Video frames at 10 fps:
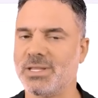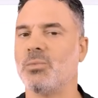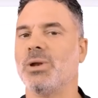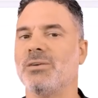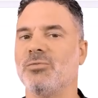I
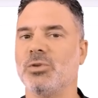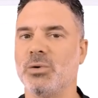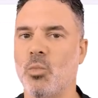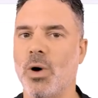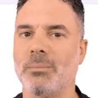will have only
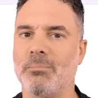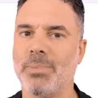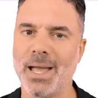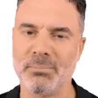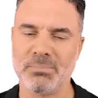one
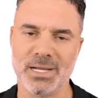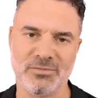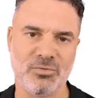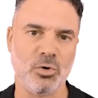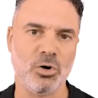pipeline
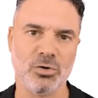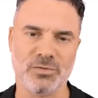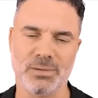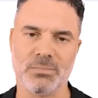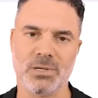for all of them,